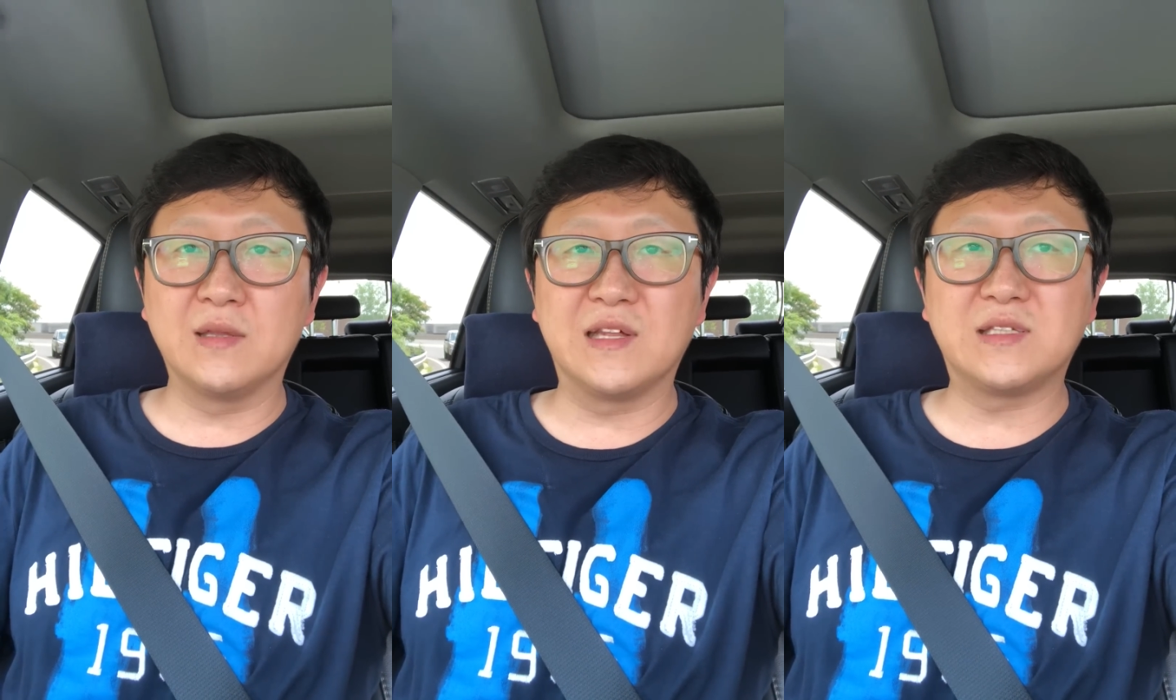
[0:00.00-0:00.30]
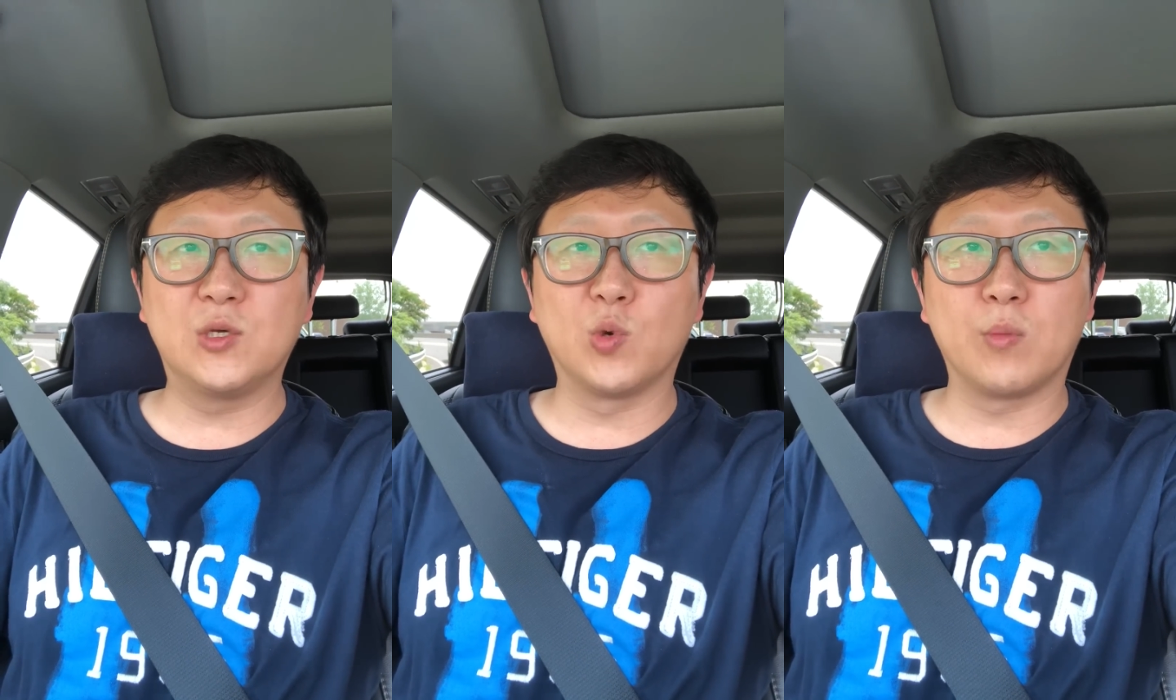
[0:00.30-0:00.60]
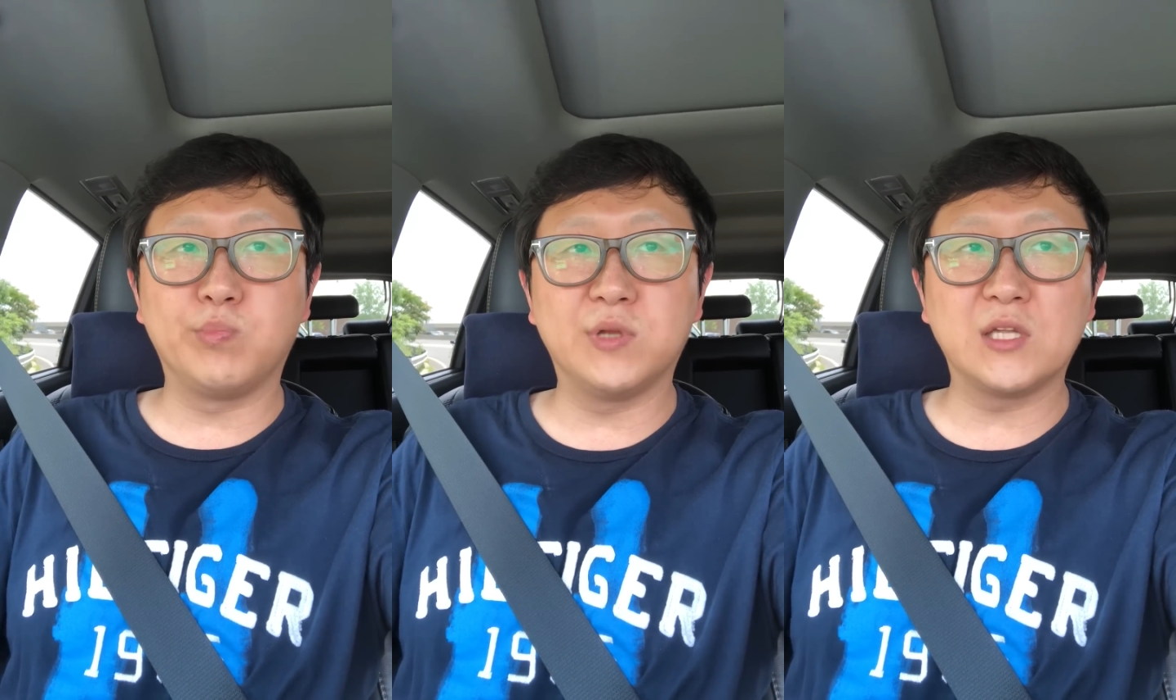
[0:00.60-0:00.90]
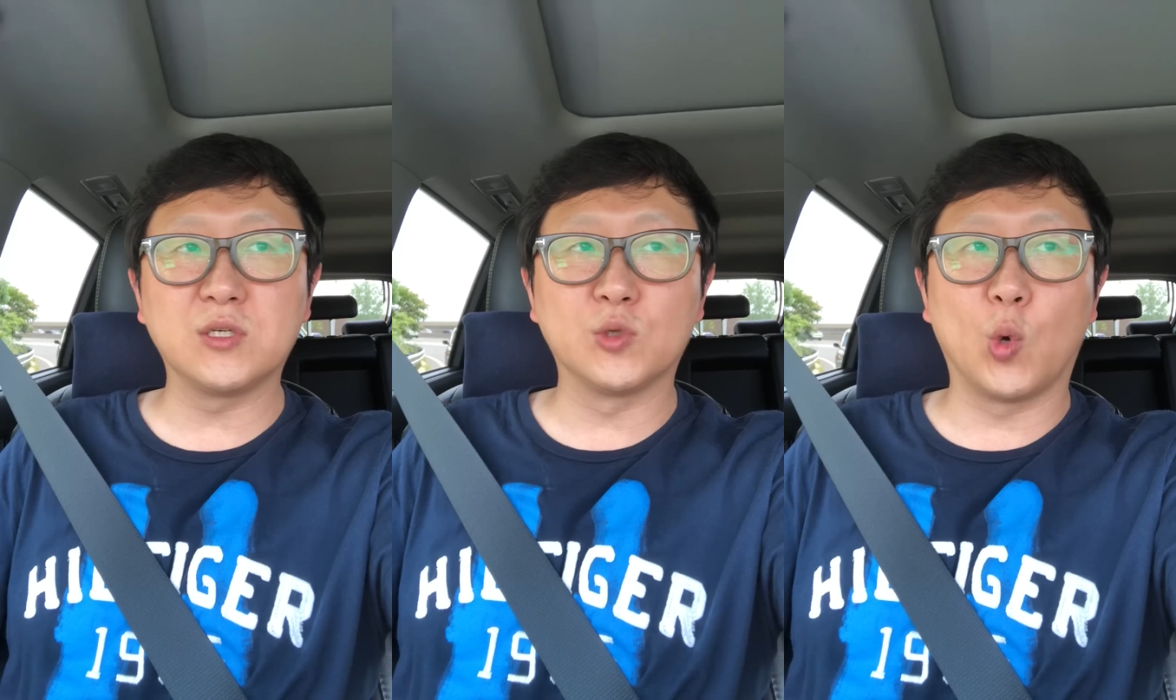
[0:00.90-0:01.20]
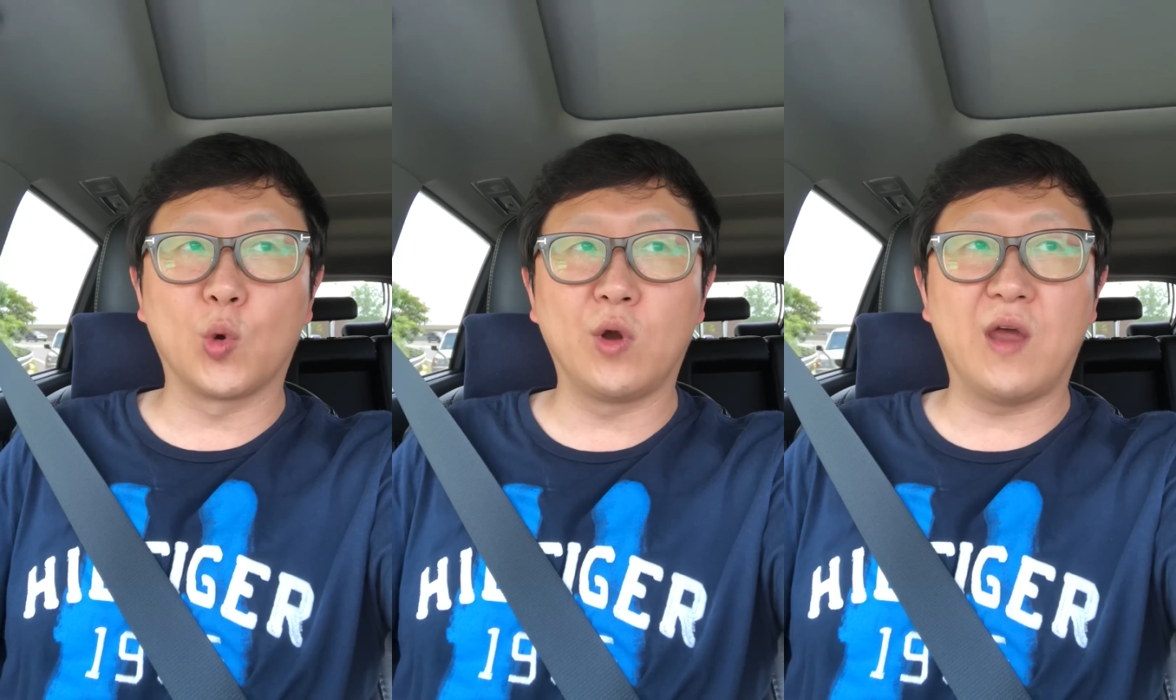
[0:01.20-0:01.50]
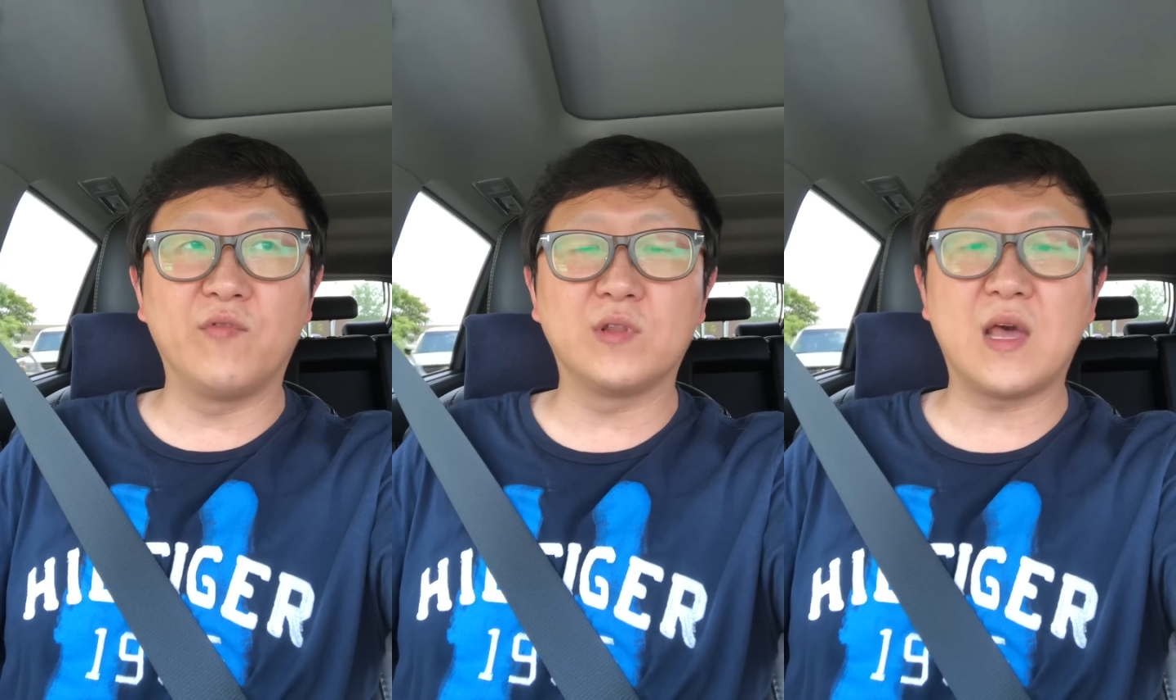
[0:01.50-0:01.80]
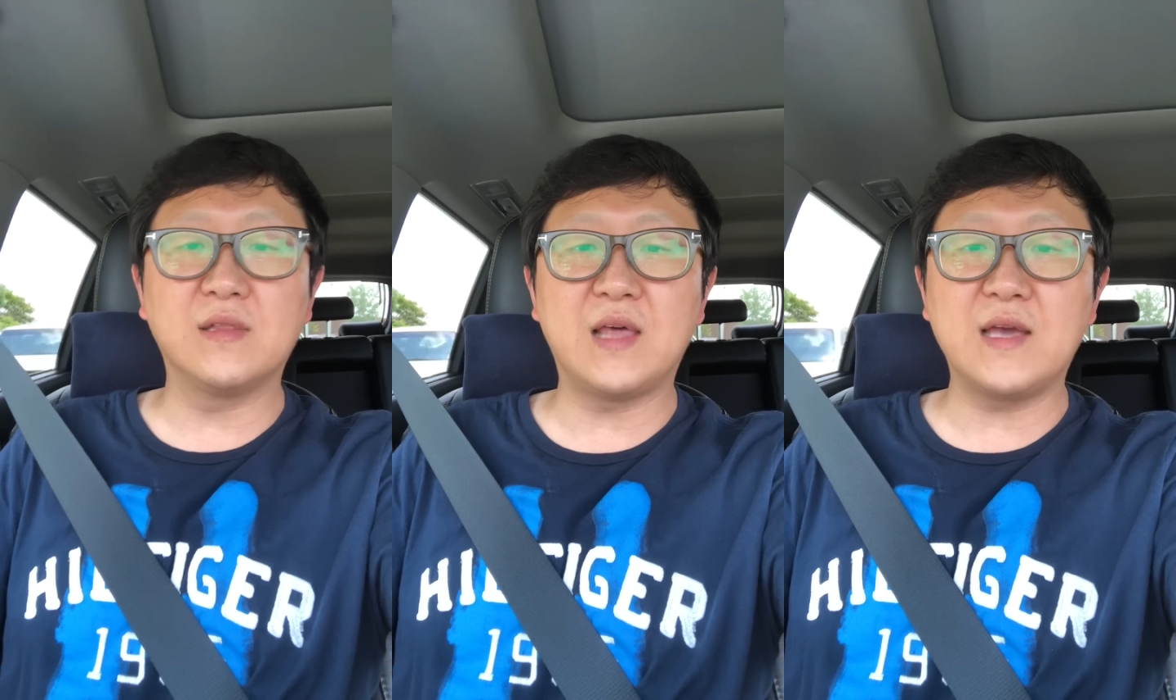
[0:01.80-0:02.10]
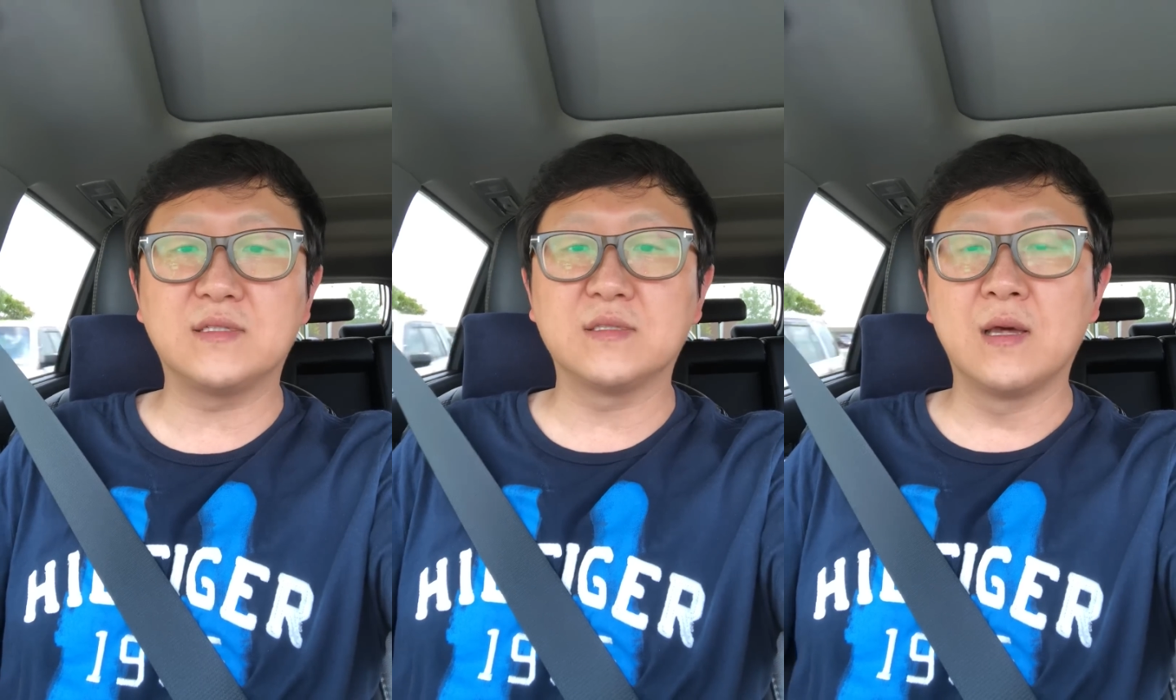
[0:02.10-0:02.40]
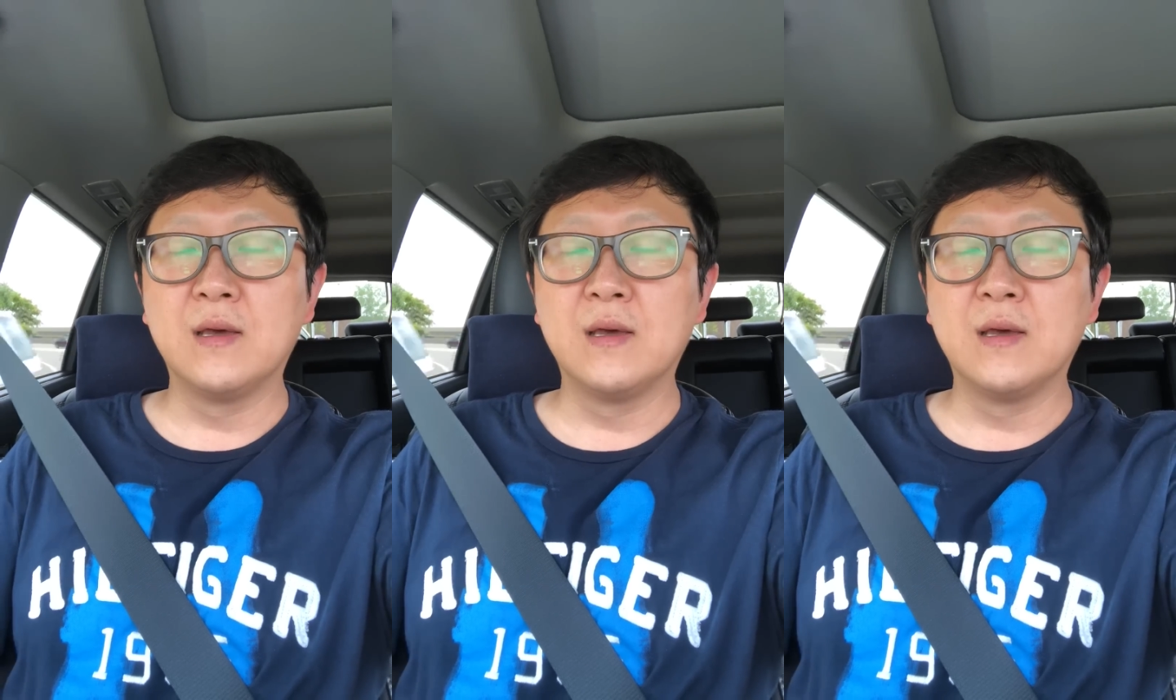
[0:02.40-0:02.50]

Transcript: Let's say you are placing an order every 10 days.